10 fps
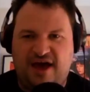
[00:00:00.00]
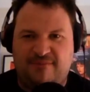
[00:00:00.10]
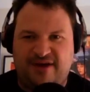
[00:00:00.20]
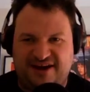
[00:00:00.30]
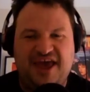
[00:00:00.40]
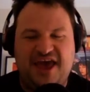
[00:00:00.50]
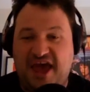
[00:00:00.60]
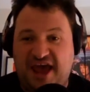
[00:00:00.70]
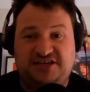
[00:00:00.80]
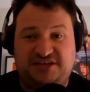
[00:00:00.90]
I mean,
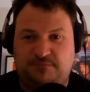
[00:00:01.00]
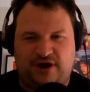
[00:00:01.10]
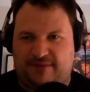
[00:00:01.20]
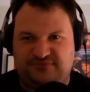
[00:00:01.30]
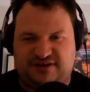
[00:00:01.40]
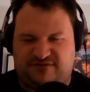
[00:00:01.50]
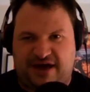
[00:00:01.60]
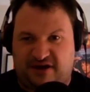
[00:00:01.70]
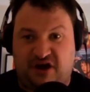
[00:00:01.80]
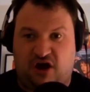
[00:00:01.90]
he did bring up stuff
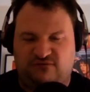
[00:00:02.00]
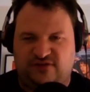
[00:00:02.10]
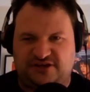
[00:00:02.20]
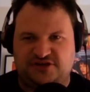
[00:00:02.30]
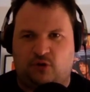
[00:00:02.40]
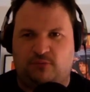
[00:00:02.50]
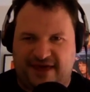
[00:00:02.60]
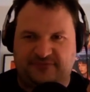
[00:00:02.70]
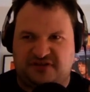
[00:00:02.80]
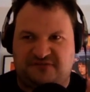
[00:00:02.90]
about conflict and all, but
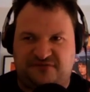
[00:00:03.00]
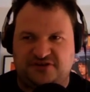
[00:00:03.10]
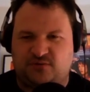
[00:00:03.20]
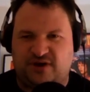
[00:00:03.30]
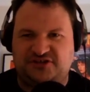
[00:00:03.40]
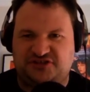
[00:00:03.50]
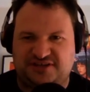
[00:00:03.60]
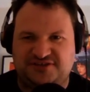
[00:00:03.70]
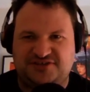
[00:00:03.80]
that was the first question.